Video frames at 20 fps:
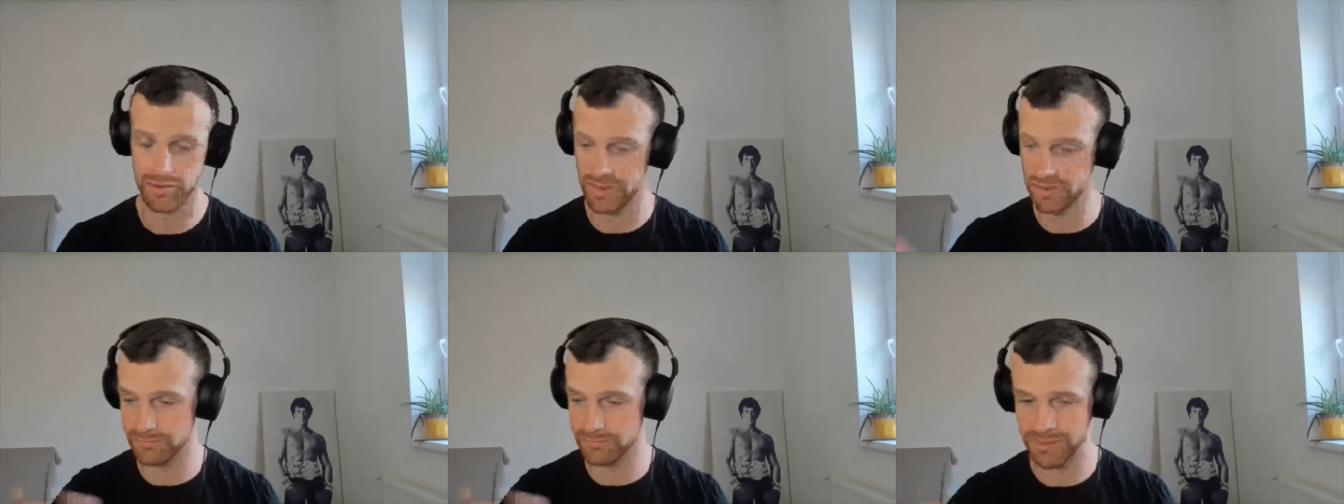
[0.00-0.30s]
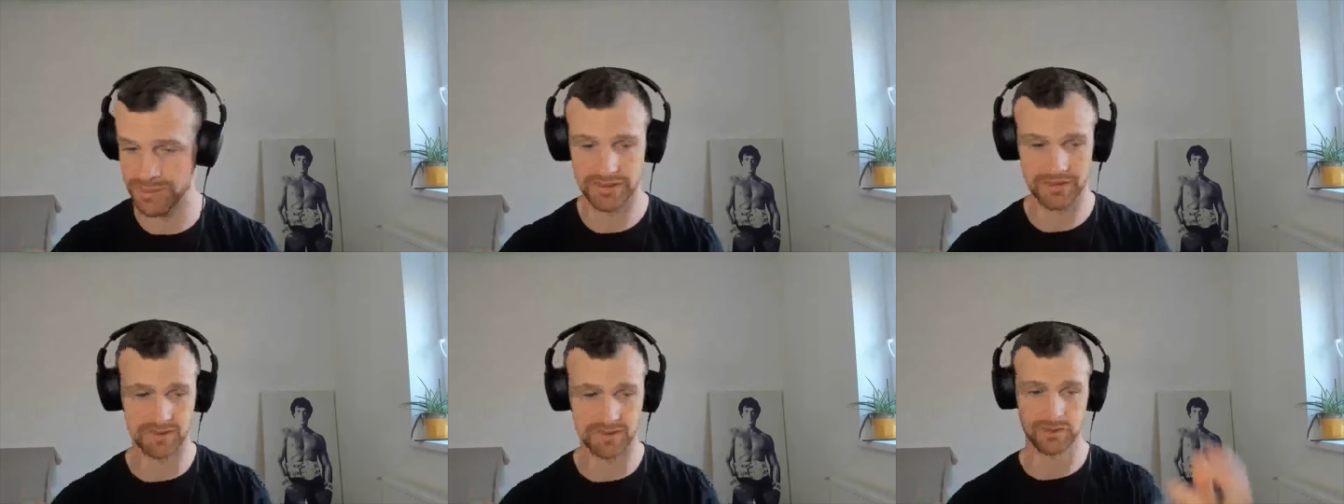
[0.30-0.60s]
all these
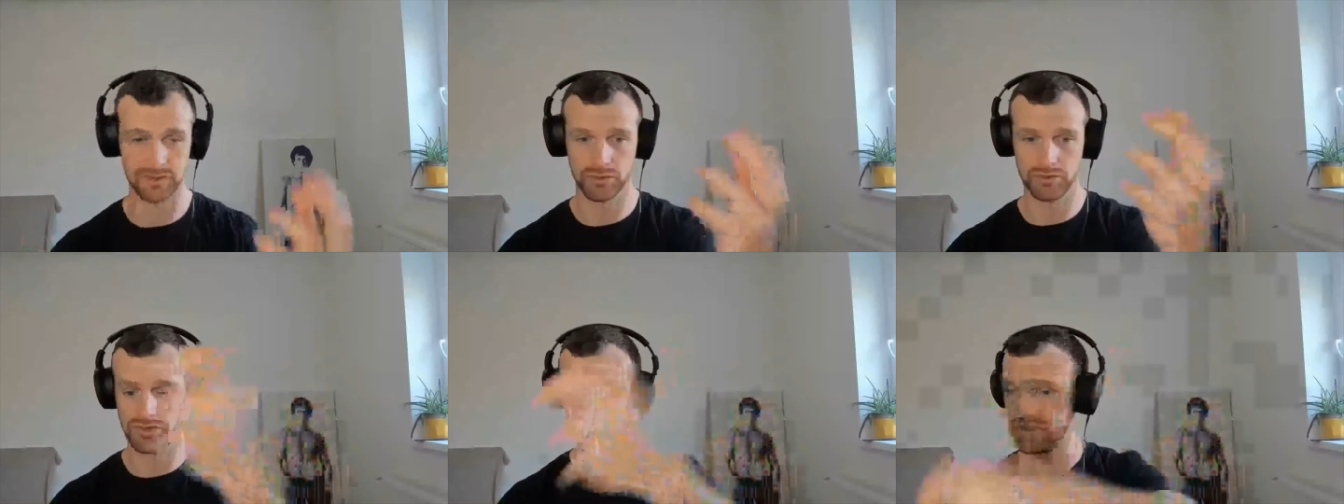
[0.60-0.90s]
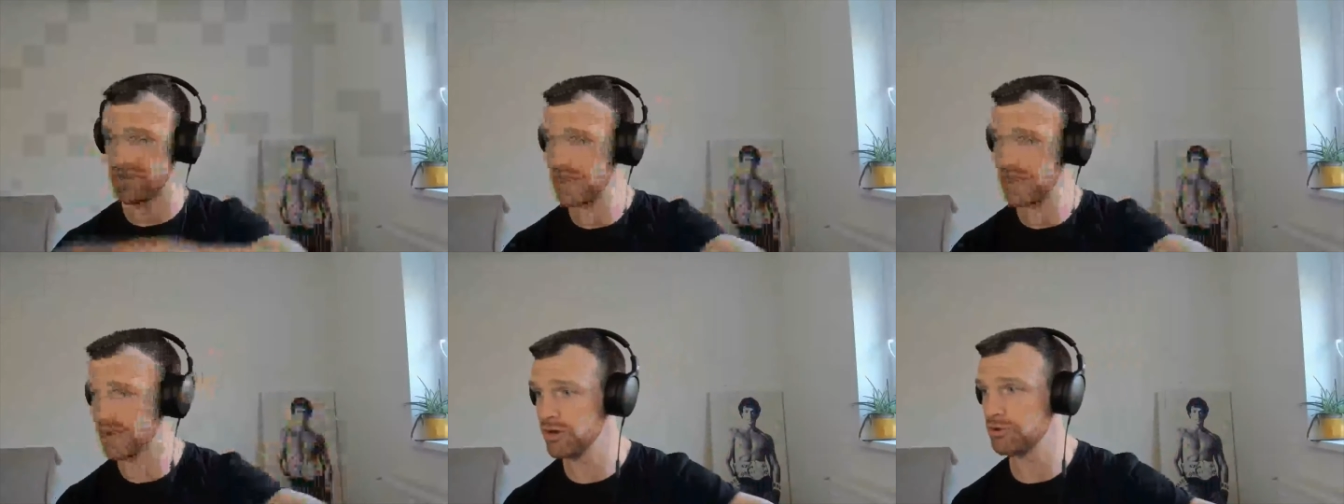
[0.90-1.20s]
messages, all
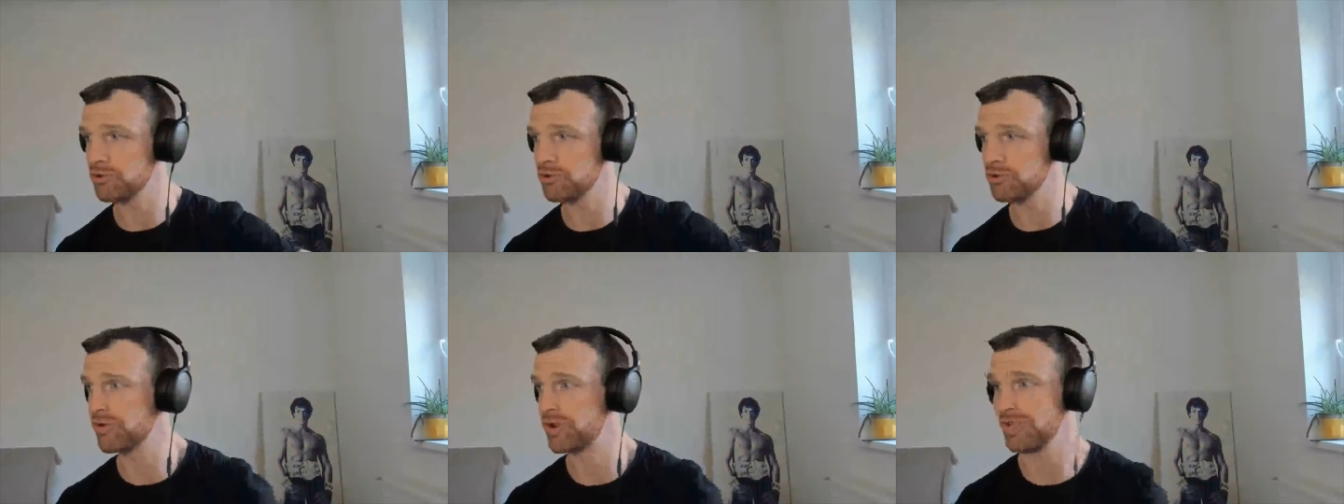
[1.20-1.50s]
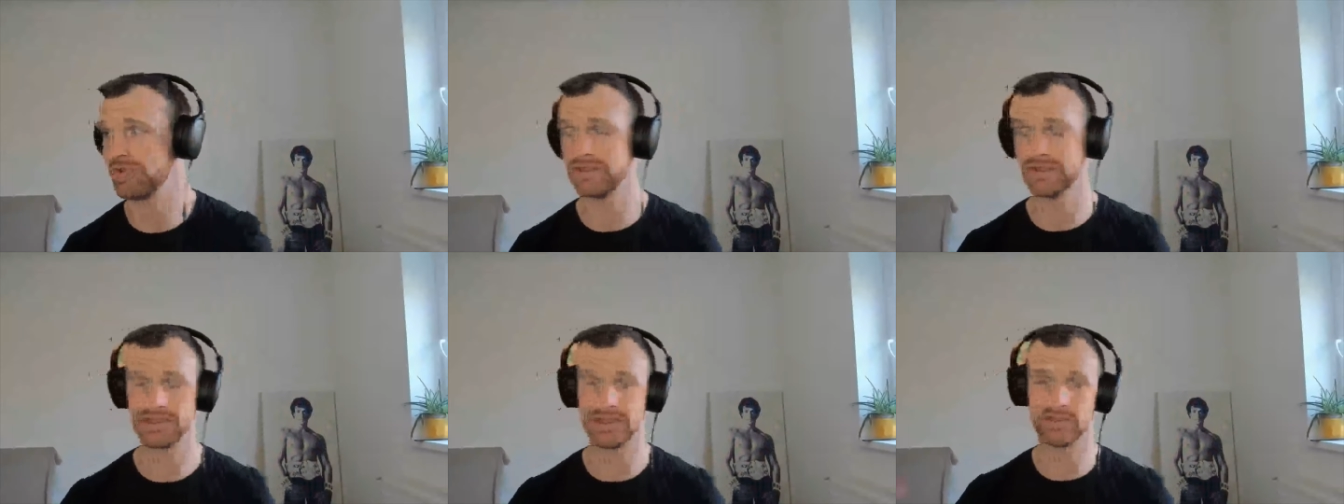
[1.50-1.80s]
these terrible
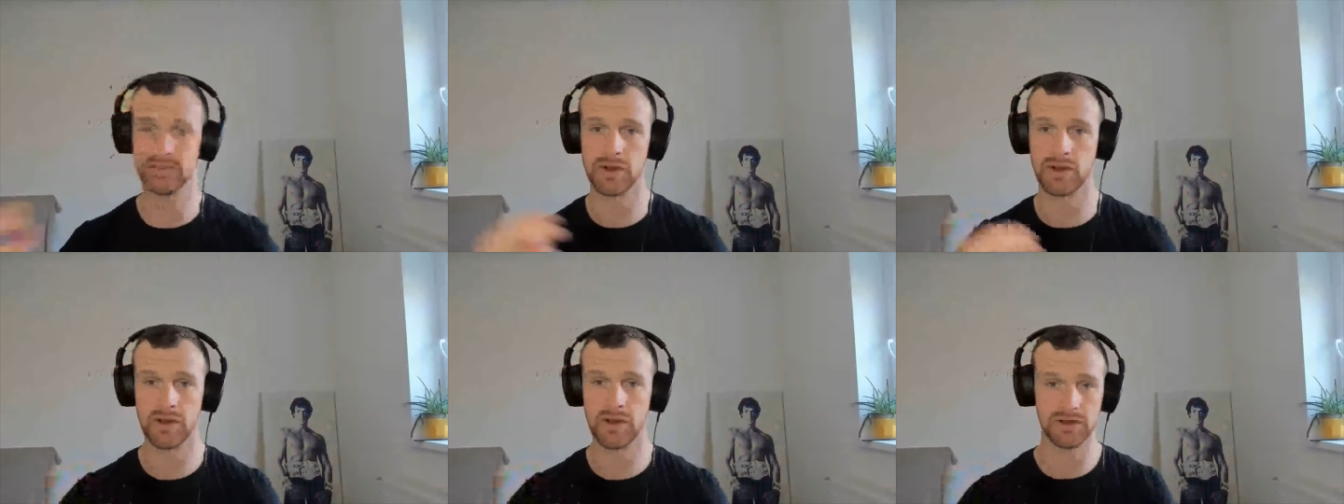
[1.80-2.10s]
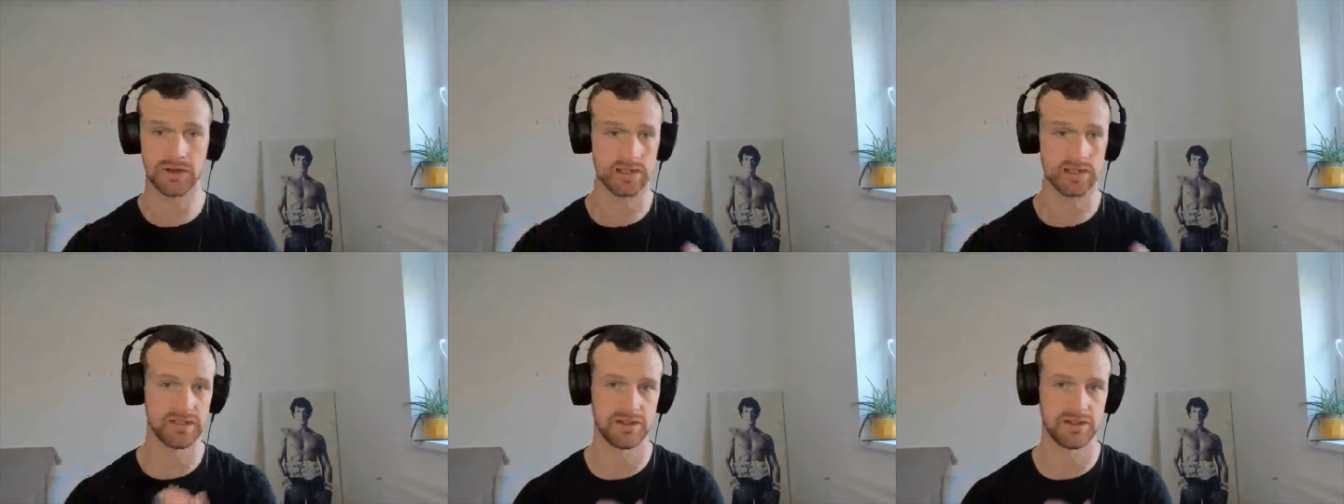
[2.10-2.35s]
things in the world.